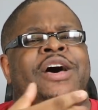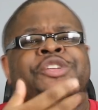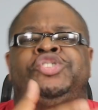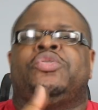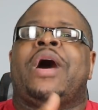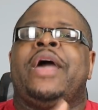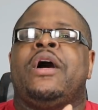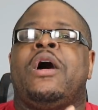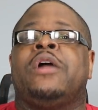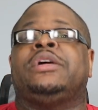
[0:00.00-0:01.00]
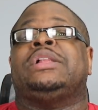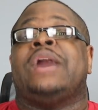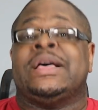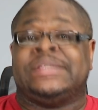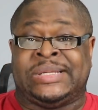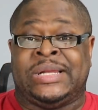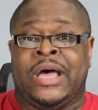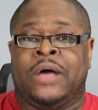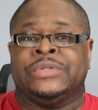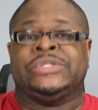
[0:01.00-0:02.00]
a try-hard class
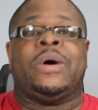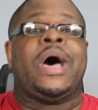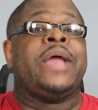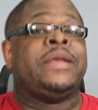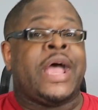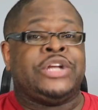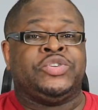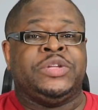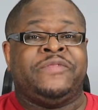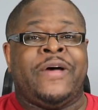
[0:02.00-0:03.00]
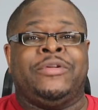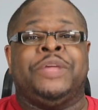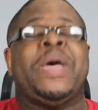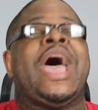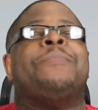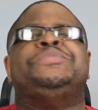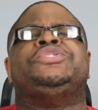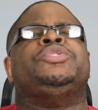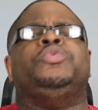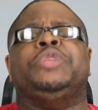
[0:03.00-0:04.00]
clown, so I naturally found him
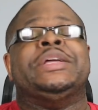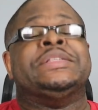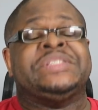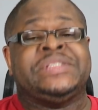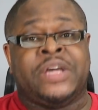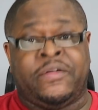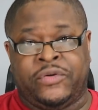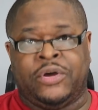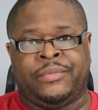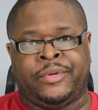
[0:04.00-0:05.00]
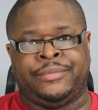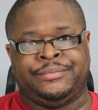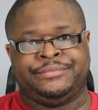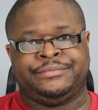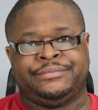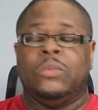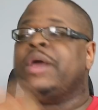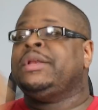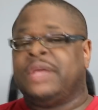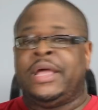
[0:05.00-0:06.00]
absolutely insufferable.
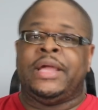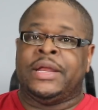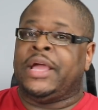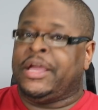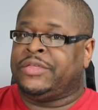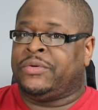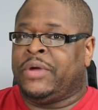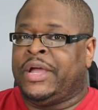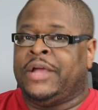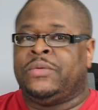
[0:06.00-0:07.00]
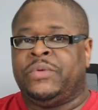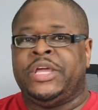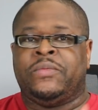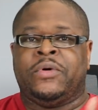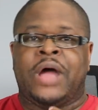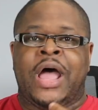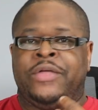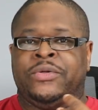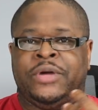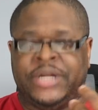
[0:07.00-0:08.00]
One day in 8th grade, we were
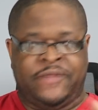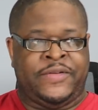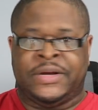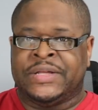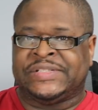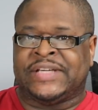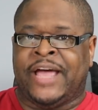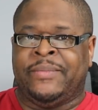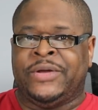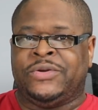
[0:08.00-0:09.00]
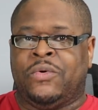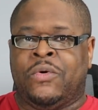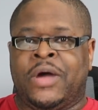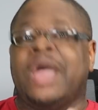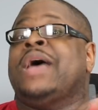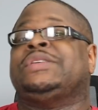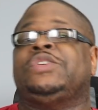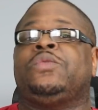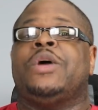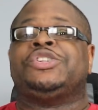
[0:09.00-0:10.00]
either given an assignment or
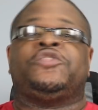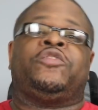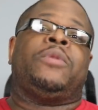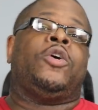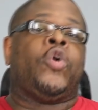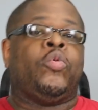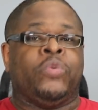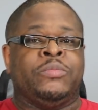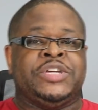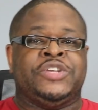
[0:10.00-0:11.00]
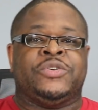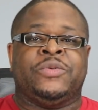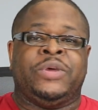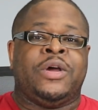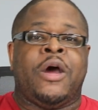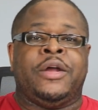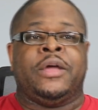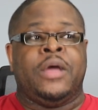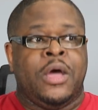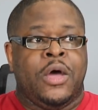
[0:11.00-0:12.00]
asked a question from our homeroom teacher regarding